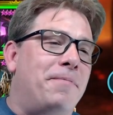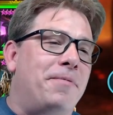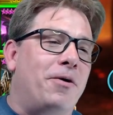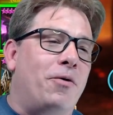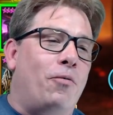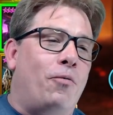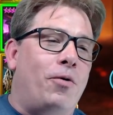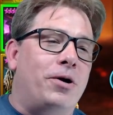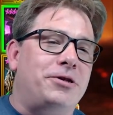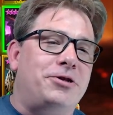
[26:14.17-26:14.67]

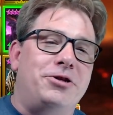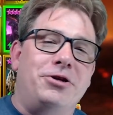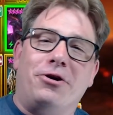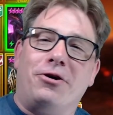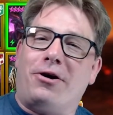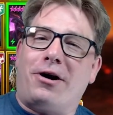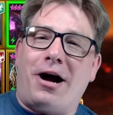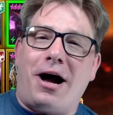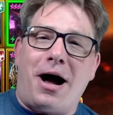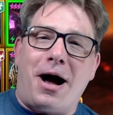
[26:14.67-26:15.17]
What's
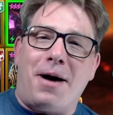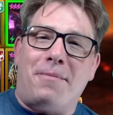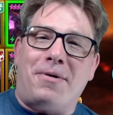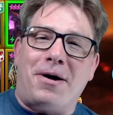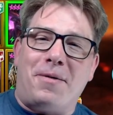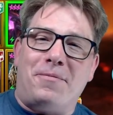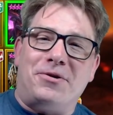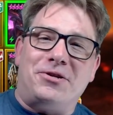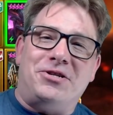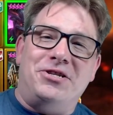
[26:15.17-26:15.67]
your comp?
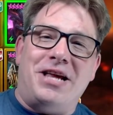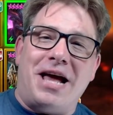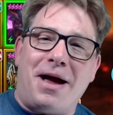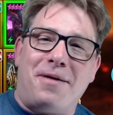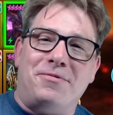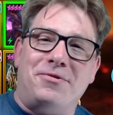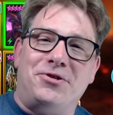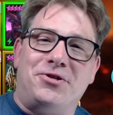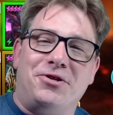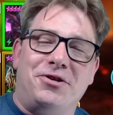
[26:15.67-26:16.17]
How much
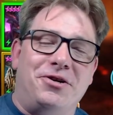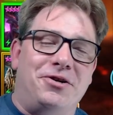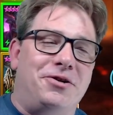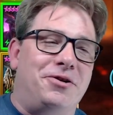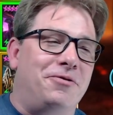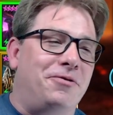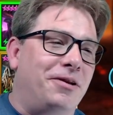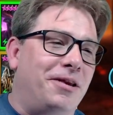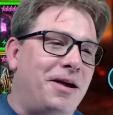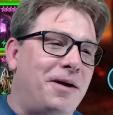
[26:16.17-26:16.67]
damage are you
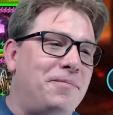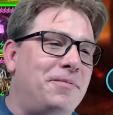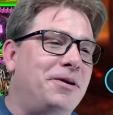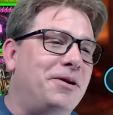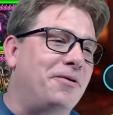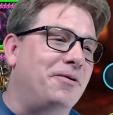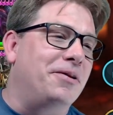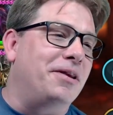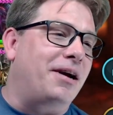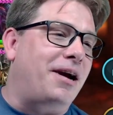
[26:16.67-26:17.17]
doing? Let me
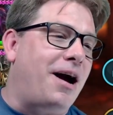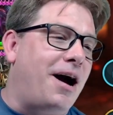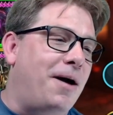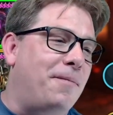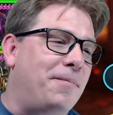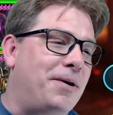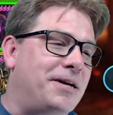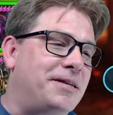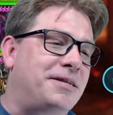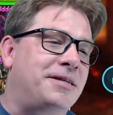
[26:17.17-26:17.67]
know in the
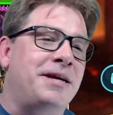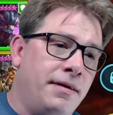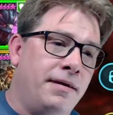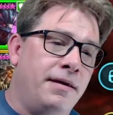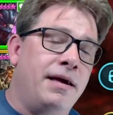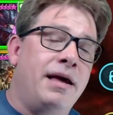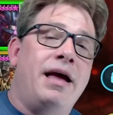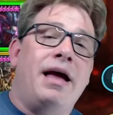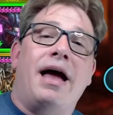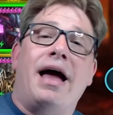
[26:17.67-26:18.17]
comments.
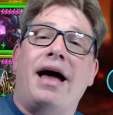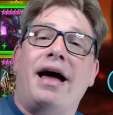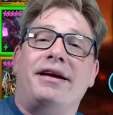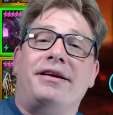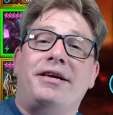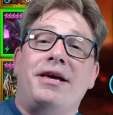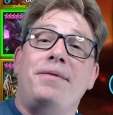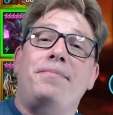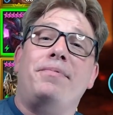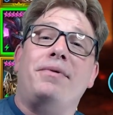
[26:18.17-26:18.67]

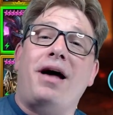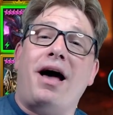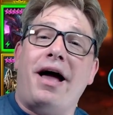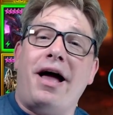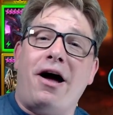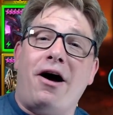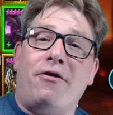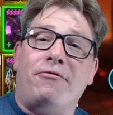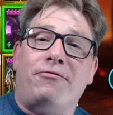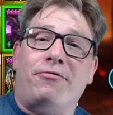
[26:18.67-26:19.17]
And keep an eye
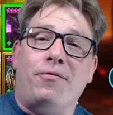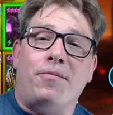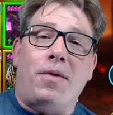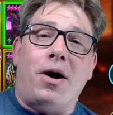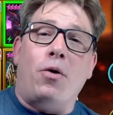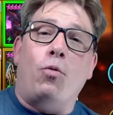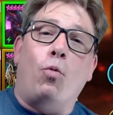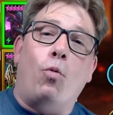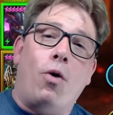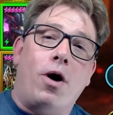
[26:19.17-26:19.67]
out for my
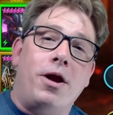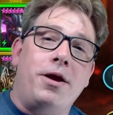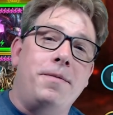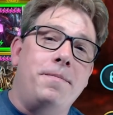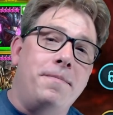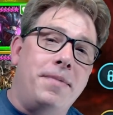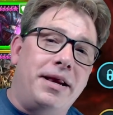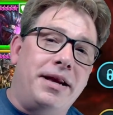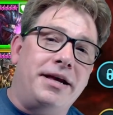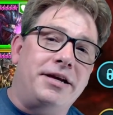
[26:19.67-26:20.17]

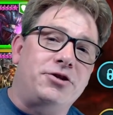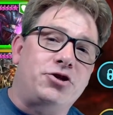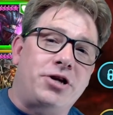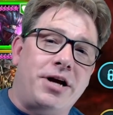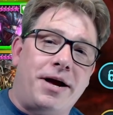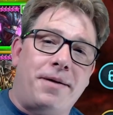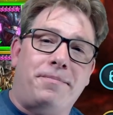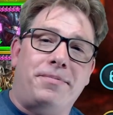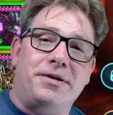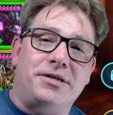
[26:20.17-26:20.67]
1-minute
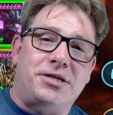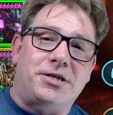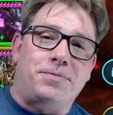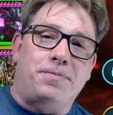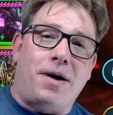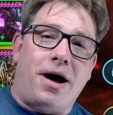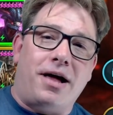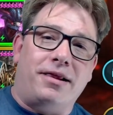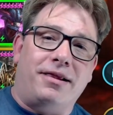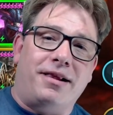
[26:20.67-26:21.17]
champion
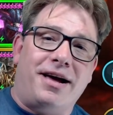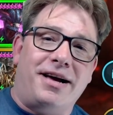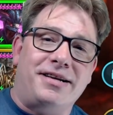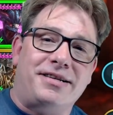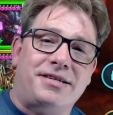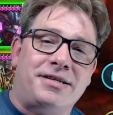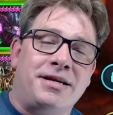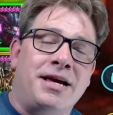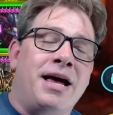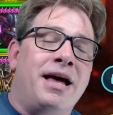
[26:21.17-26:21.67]

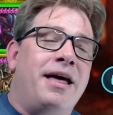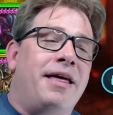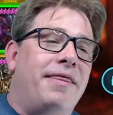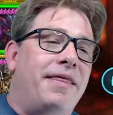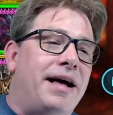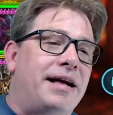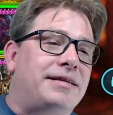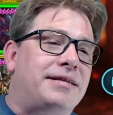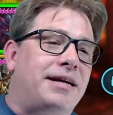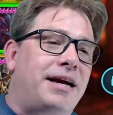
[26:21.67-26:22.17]
spotlights.
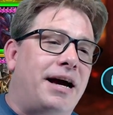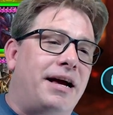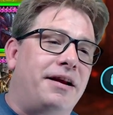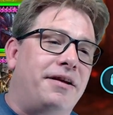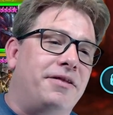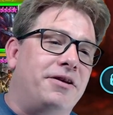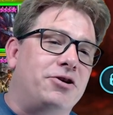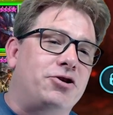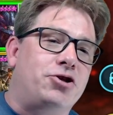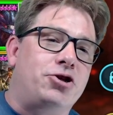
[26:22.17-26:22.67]
That's kind
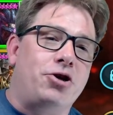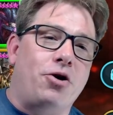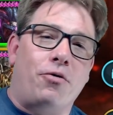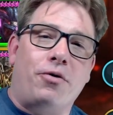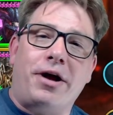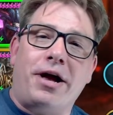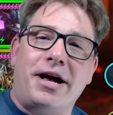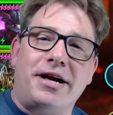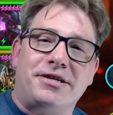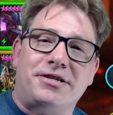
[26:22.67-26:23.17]
of the
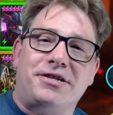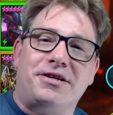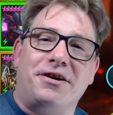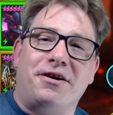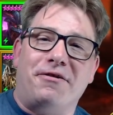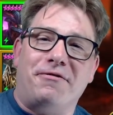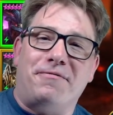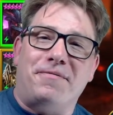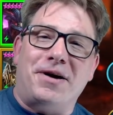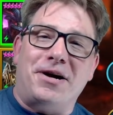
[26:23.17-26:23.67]
showcase
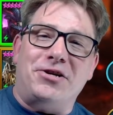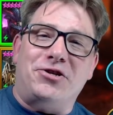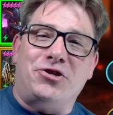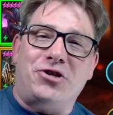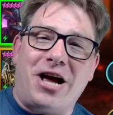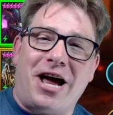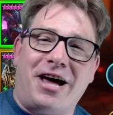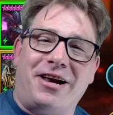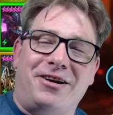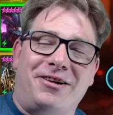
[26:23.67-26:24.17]
of my
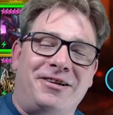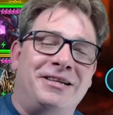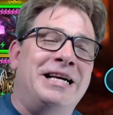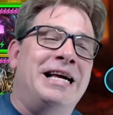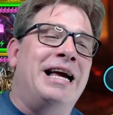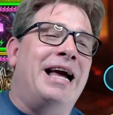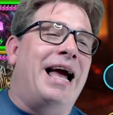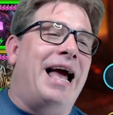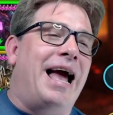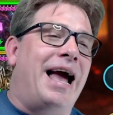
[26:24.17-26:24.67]
channel.
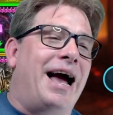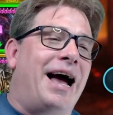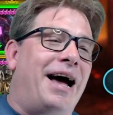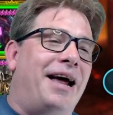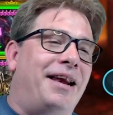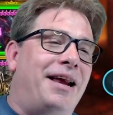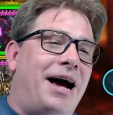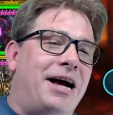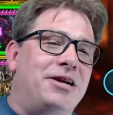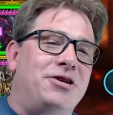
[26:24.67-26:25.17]

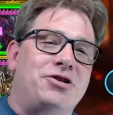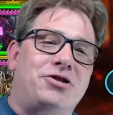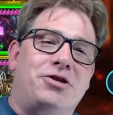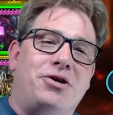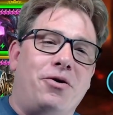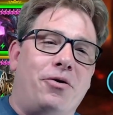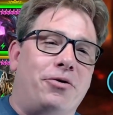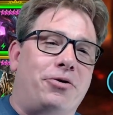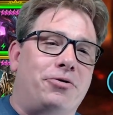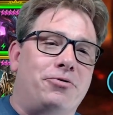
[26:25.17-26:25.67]
And I just
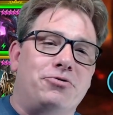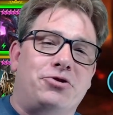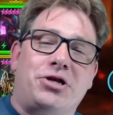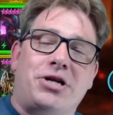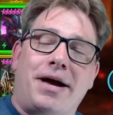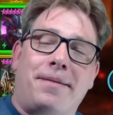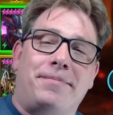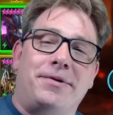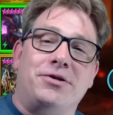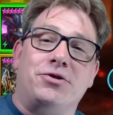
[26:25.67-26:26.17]
go through
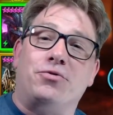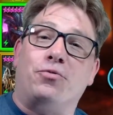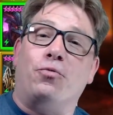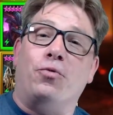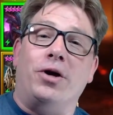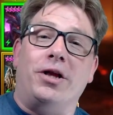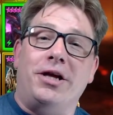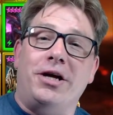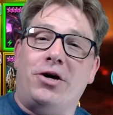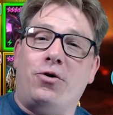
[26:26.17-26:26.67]
champions
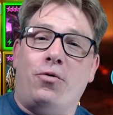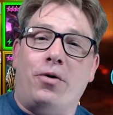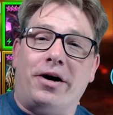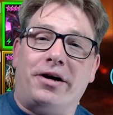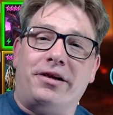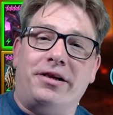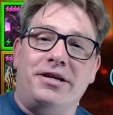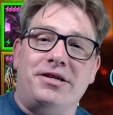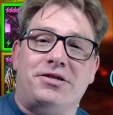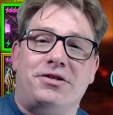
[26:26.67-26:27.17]
really
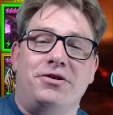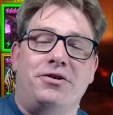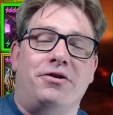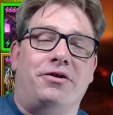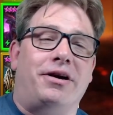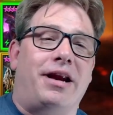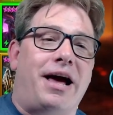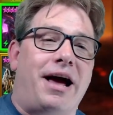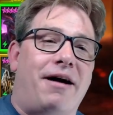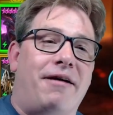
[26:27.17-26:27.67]
quickly so you
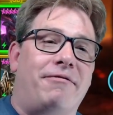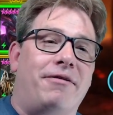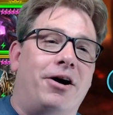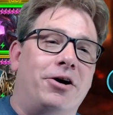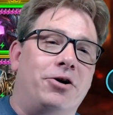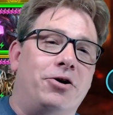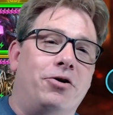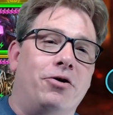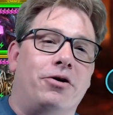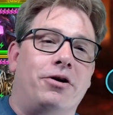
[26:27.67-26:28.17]
can have a
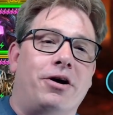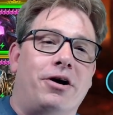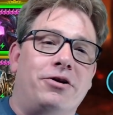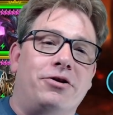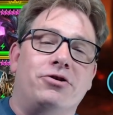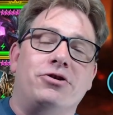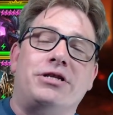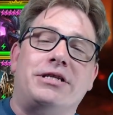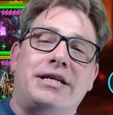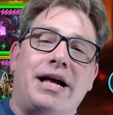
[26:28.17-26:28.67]
good
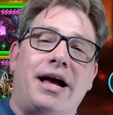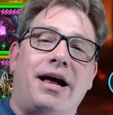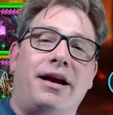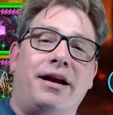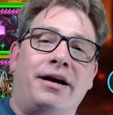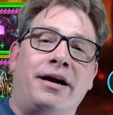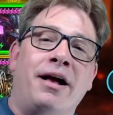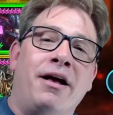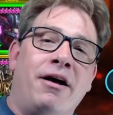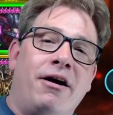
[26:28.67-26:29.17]

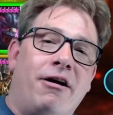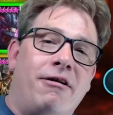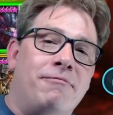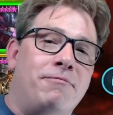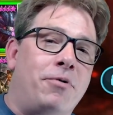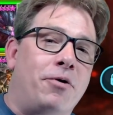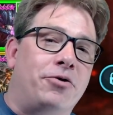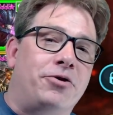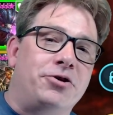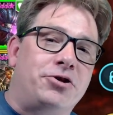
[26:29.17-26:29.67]
understanding of
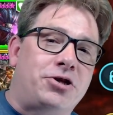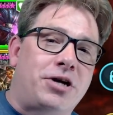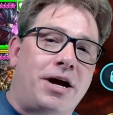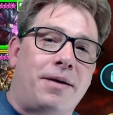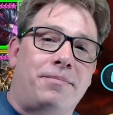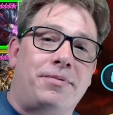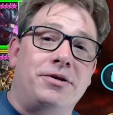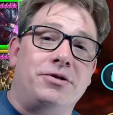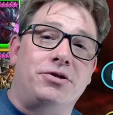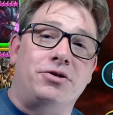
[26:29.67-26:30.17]
both the
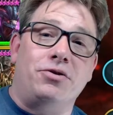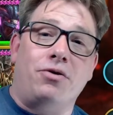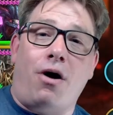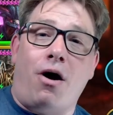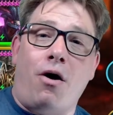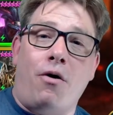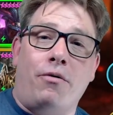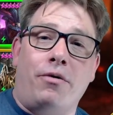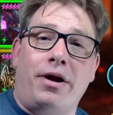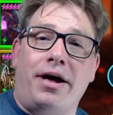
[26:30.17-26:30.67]
champions you
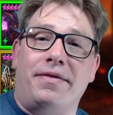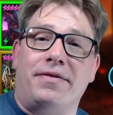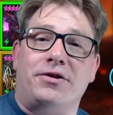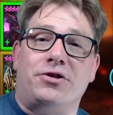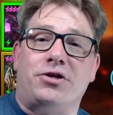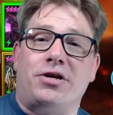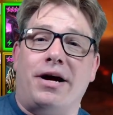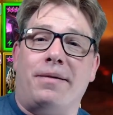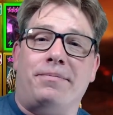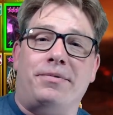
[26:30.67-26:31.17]
own and the
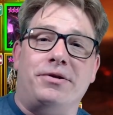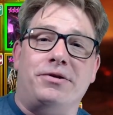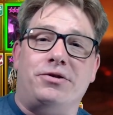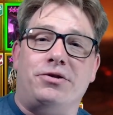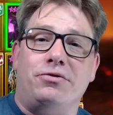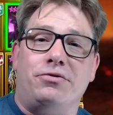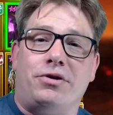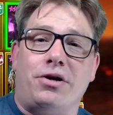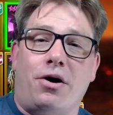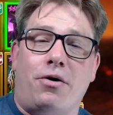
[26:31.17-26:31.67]
champions
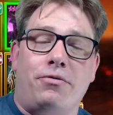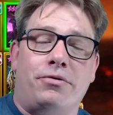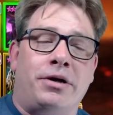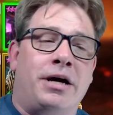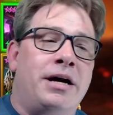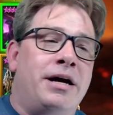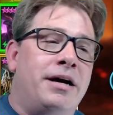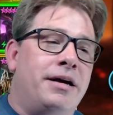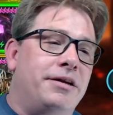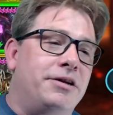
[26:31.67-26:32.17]
you don't,
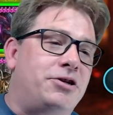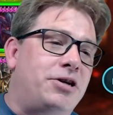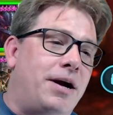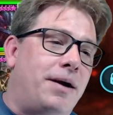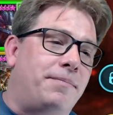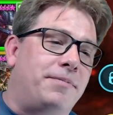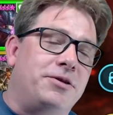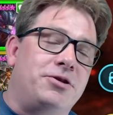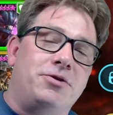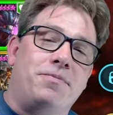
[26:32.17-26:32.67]
the
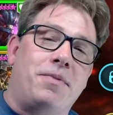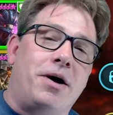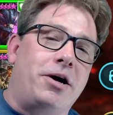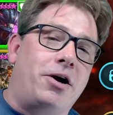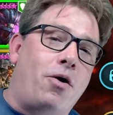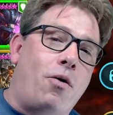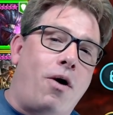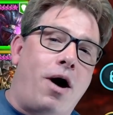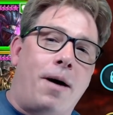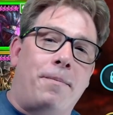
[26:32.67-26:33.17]
champions you might
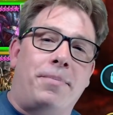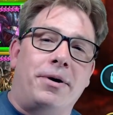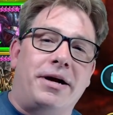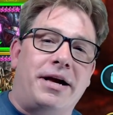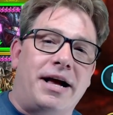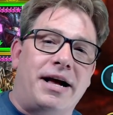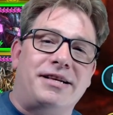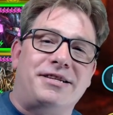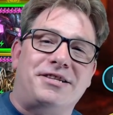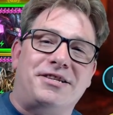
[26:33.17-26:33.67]
go up
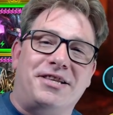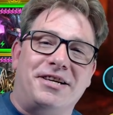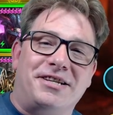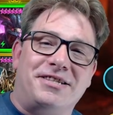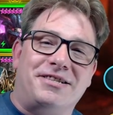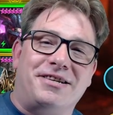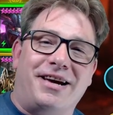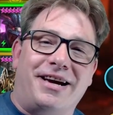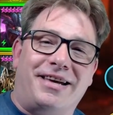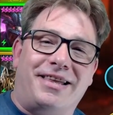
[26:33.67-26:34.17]
against,
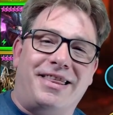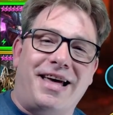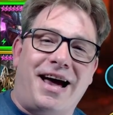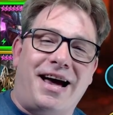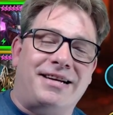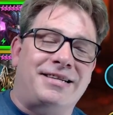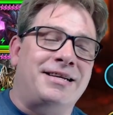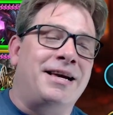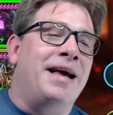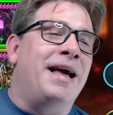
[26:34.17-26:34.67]
things like
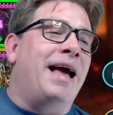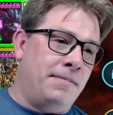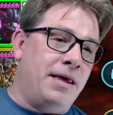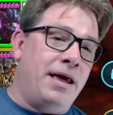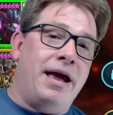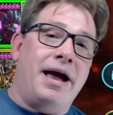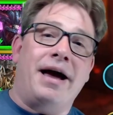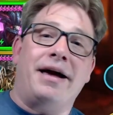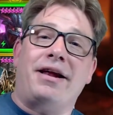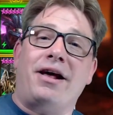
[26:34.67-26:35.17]
that.
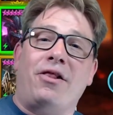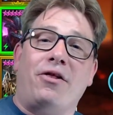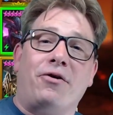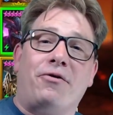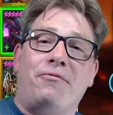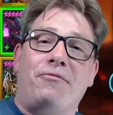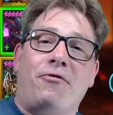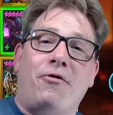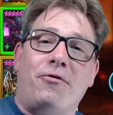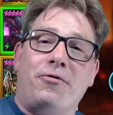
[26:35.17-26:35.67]
And I
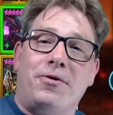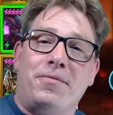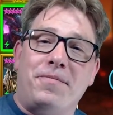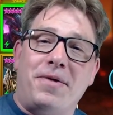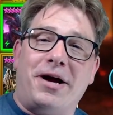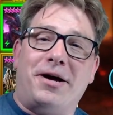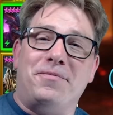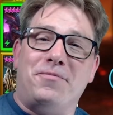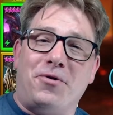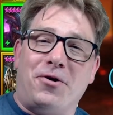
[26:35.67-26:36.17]
look forward to
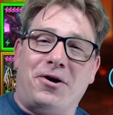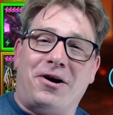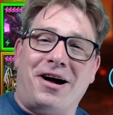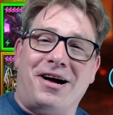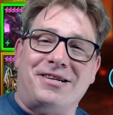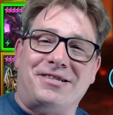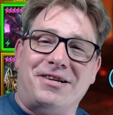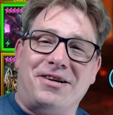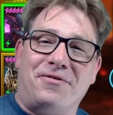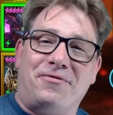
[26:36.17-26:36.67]
making more
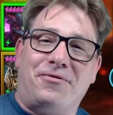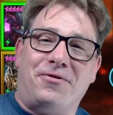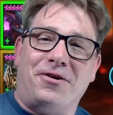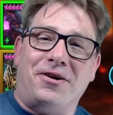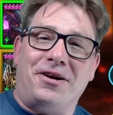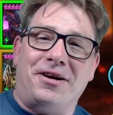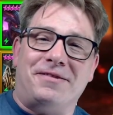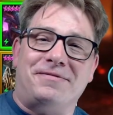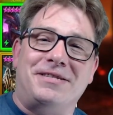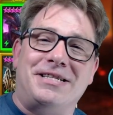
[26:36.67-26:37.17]
content for
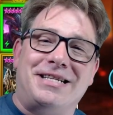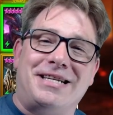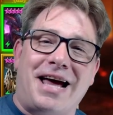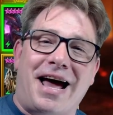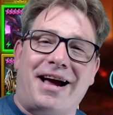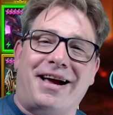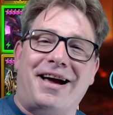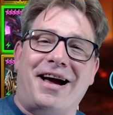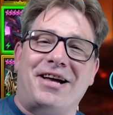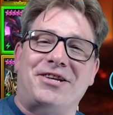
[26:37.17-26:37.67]
you.
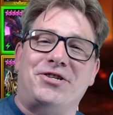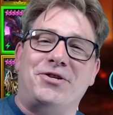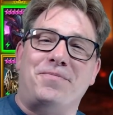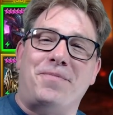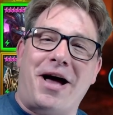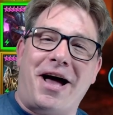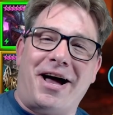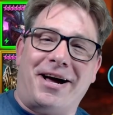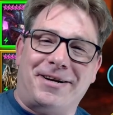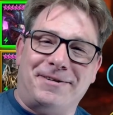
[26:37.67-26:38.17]
Zach got you
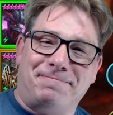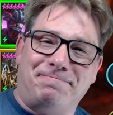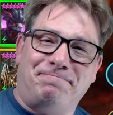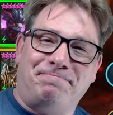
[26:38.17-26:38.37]
back.